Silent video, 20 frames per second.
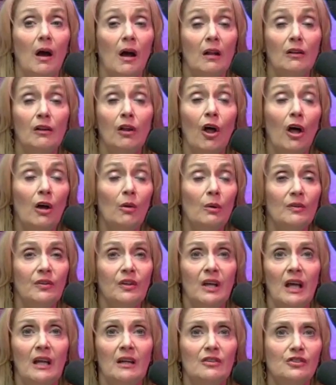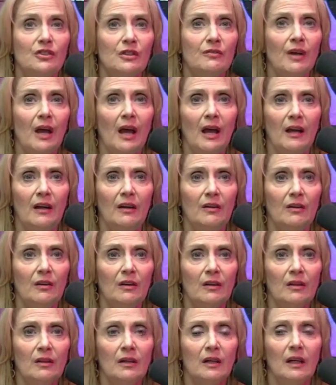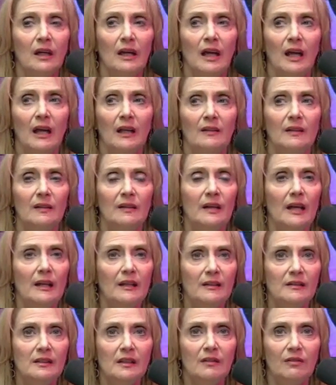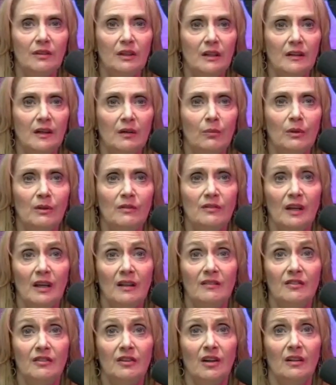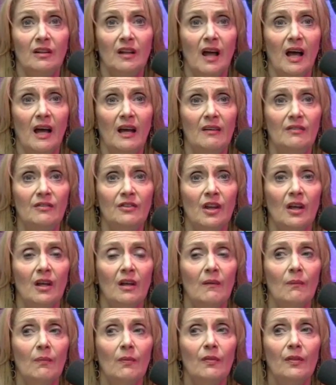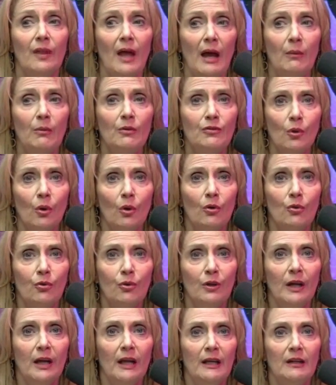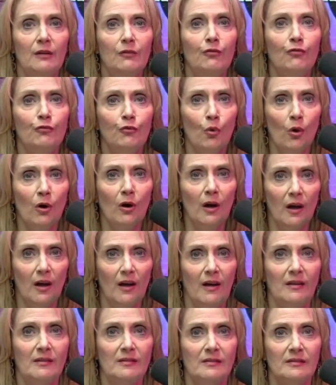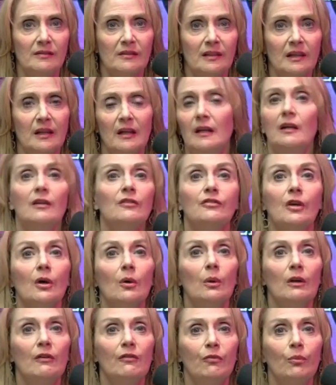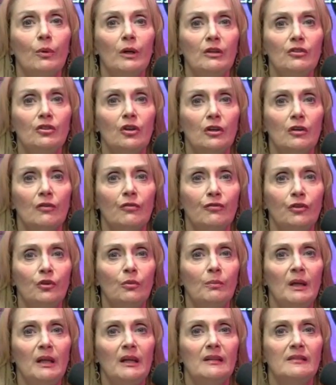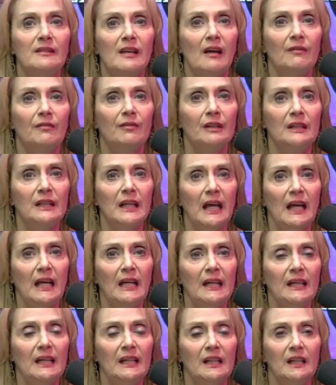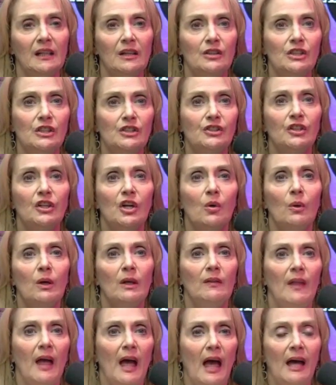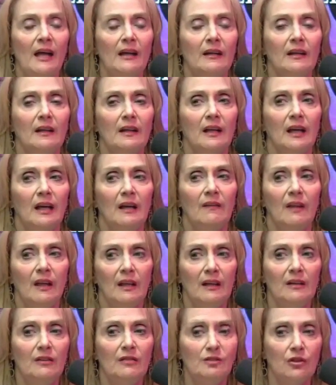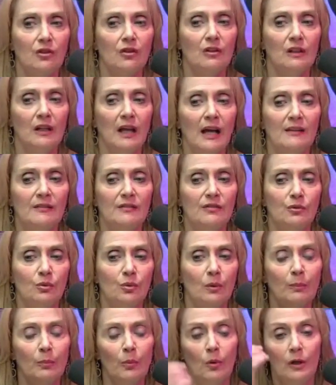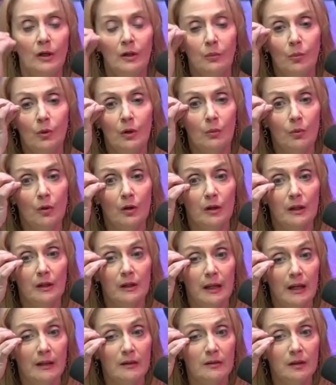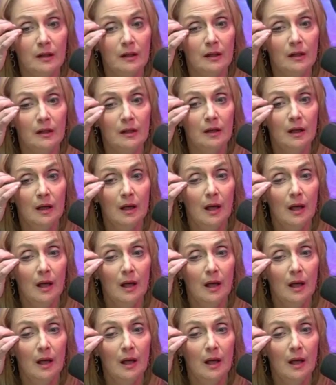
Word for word: along with the energy of anger and the negativity that we sense in our lives that was all created for us so if we took a few minutes every day just to go in that and then internalize it to a point where we're connecting